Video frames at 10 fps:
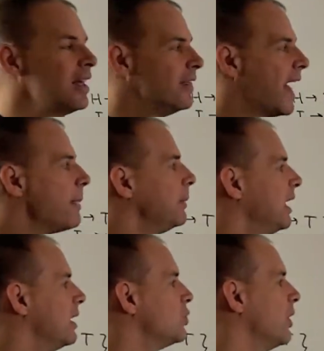That
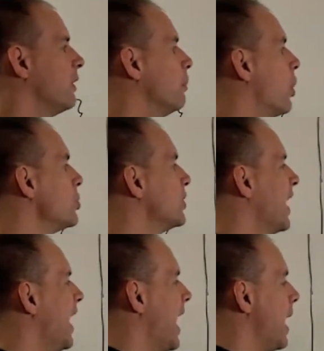means we have at most
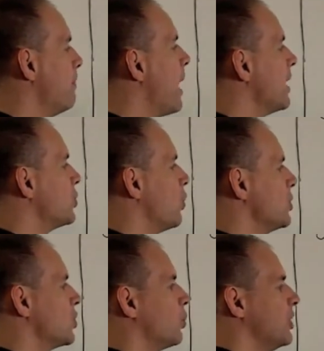n minus
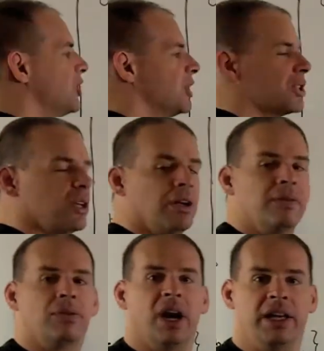one switches
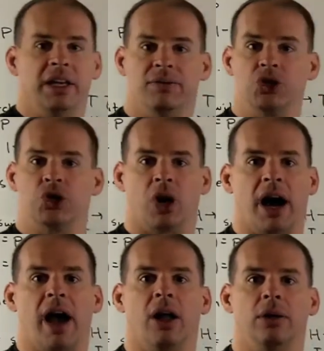for any given
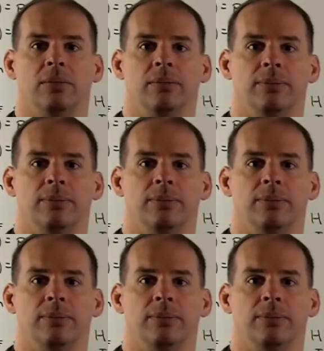trial.